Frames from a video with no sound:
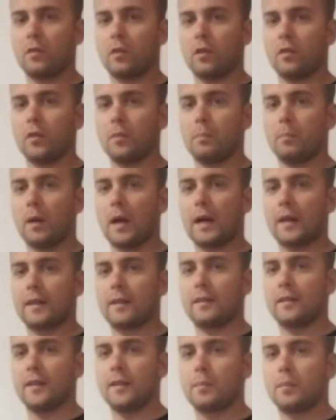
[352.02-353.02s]
on the
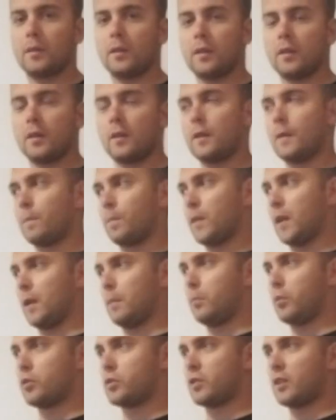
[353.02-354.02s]
pocket clip
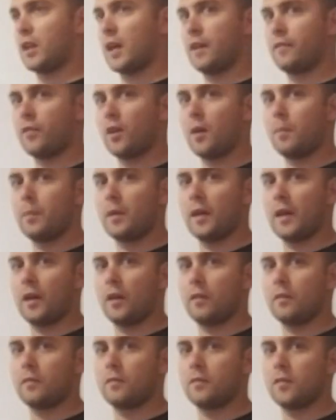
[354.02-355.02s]
and push the knife up and
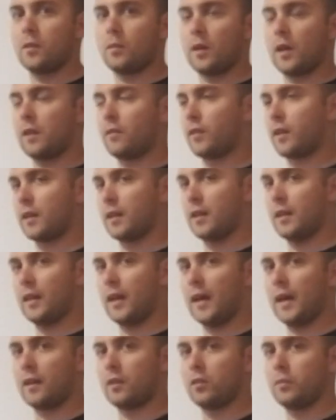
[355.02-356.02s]
out. So kind of like in a
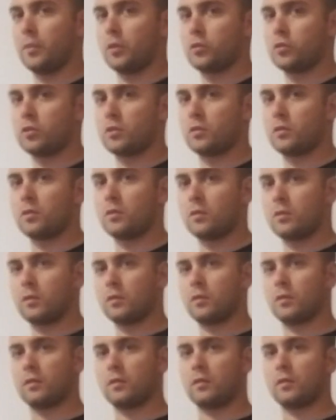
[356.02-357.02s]
diagonal motion,
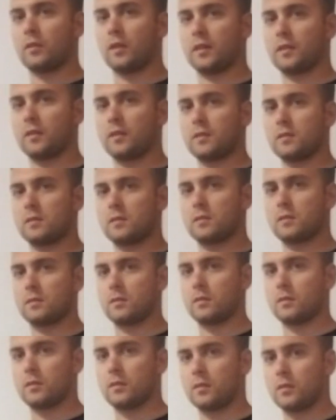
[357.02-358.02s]
like this.
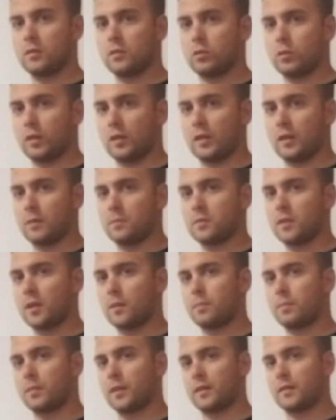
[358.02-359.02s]
So it kind of comes
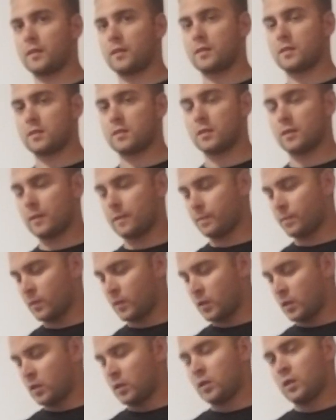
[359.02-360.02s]
up like this.
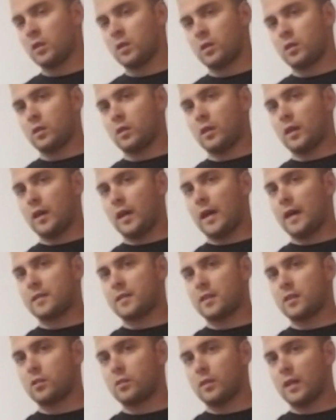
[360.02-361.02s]

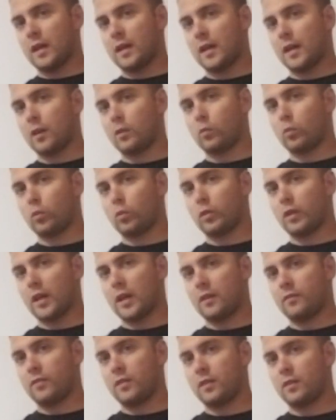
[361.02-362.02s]
As I do that, I roll the
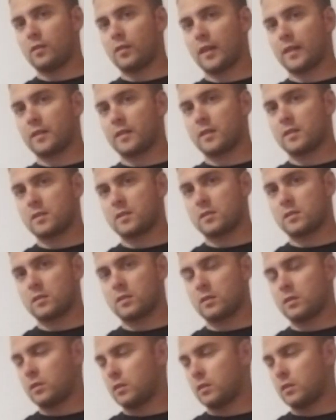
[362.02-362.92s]
knife in like this,